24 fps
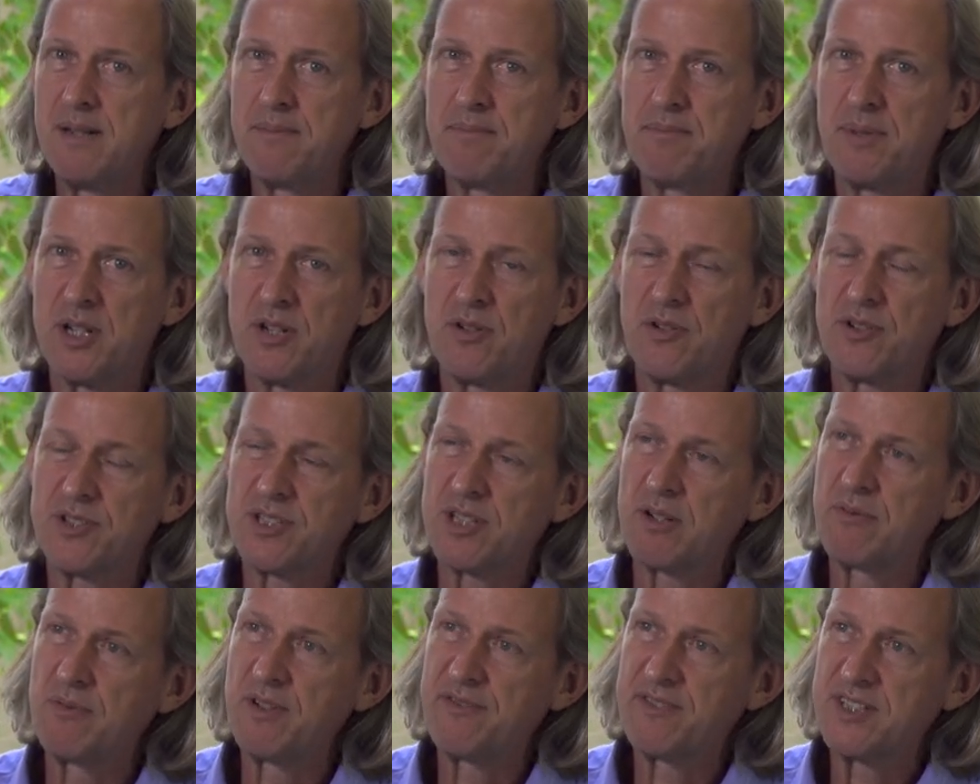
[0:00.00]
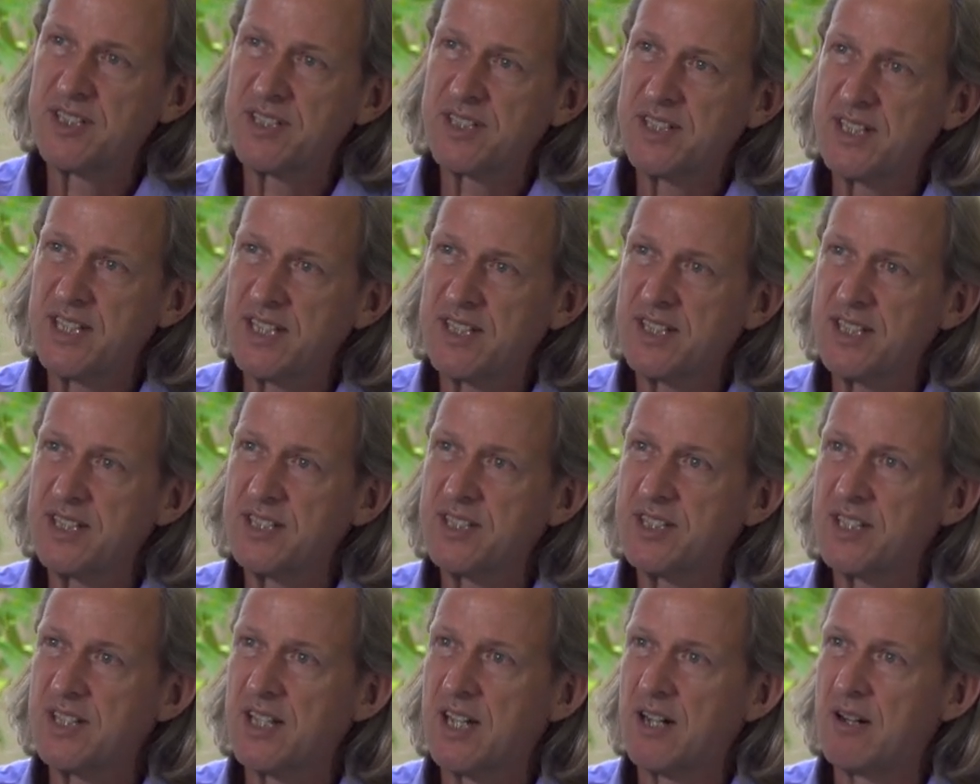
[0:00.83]
but also within
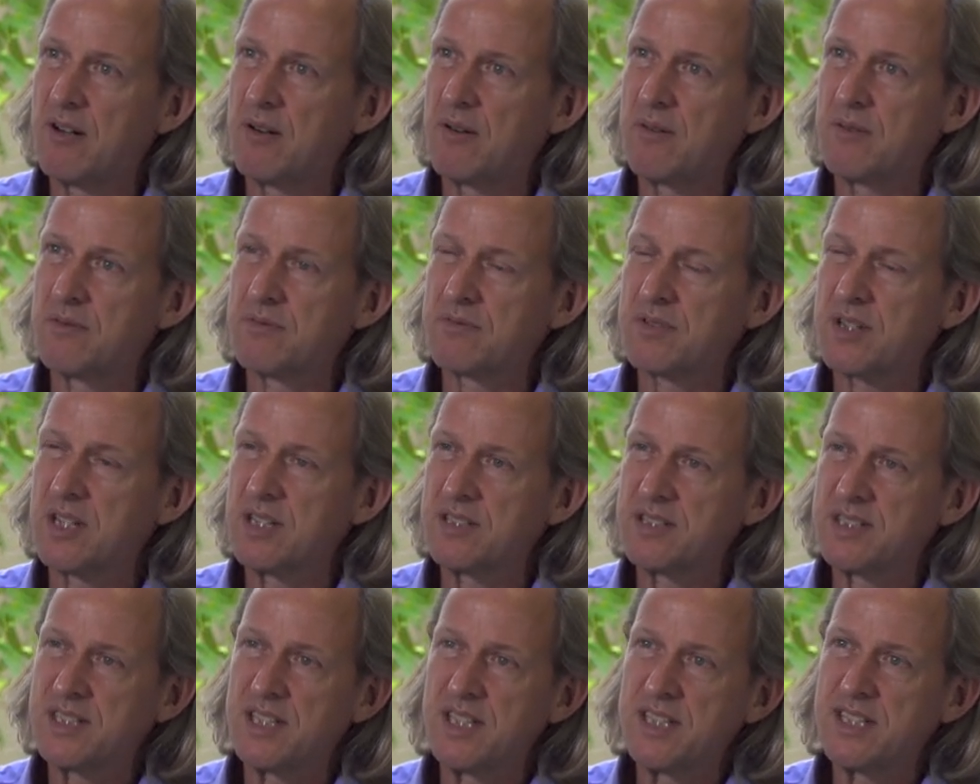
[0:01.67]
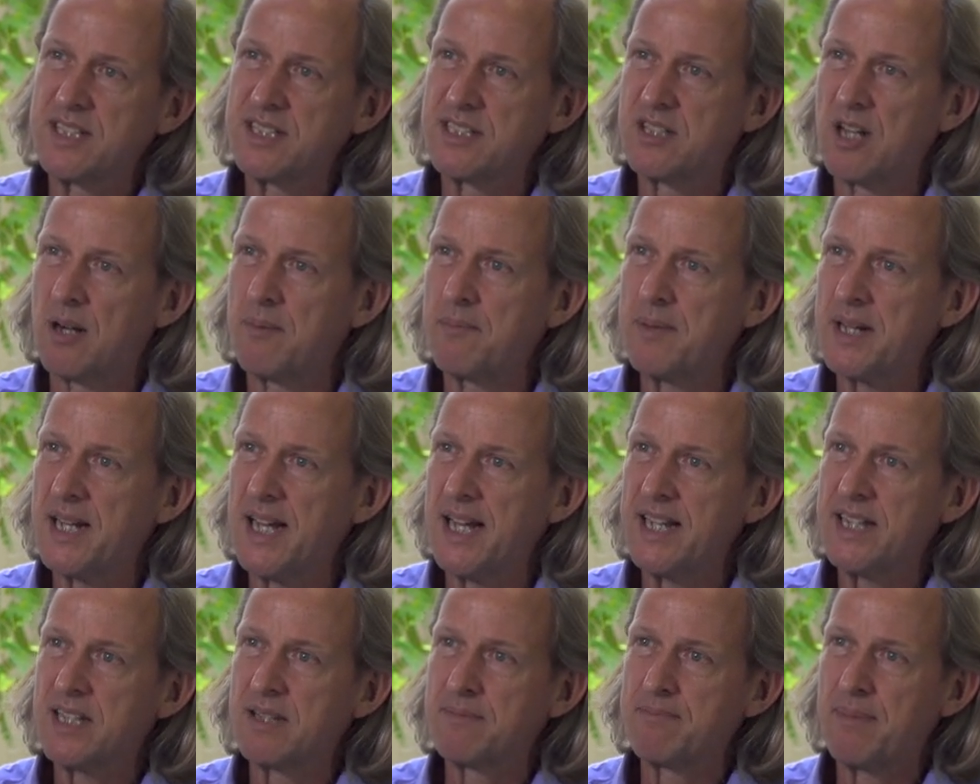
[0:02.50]
cities, you know, cities
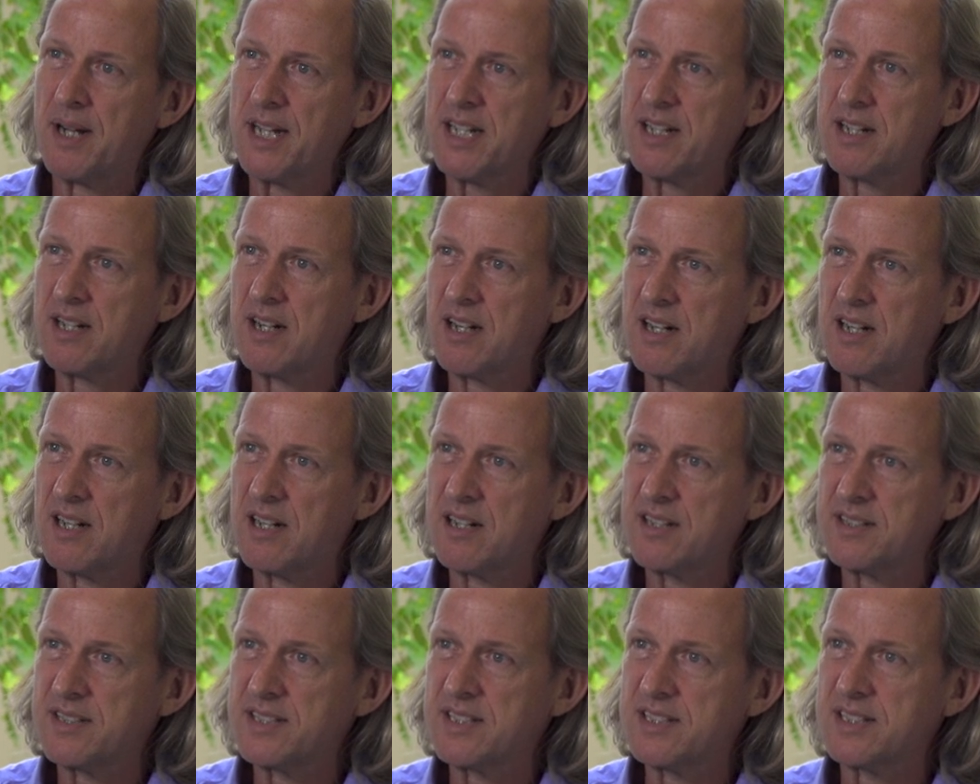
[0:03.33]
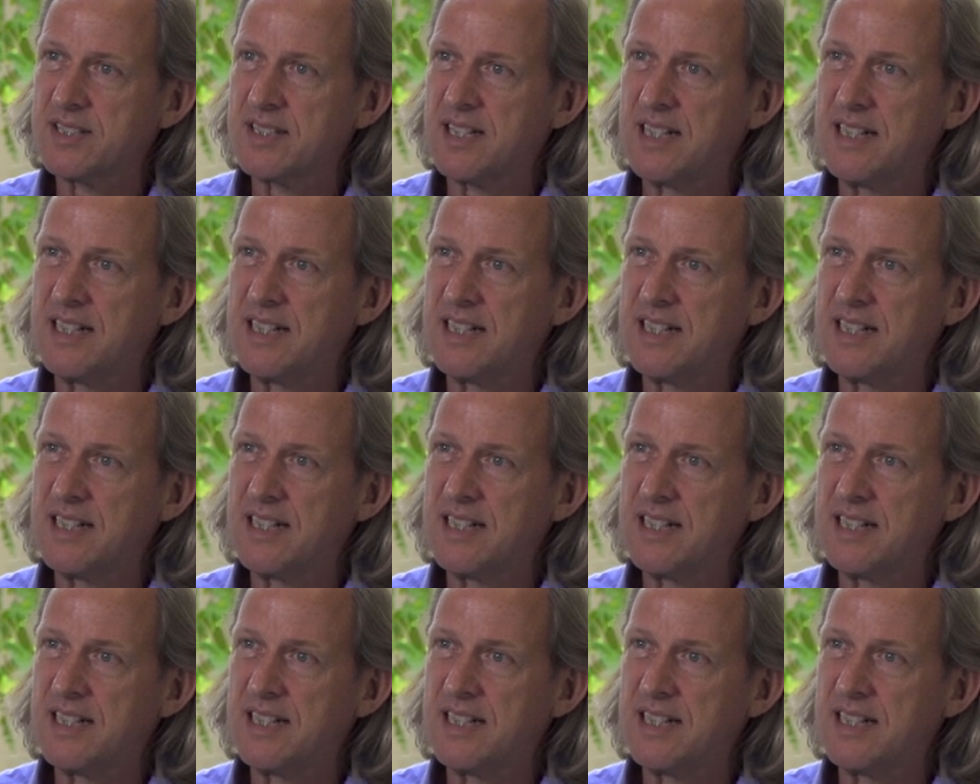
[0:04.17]
dominated by cars.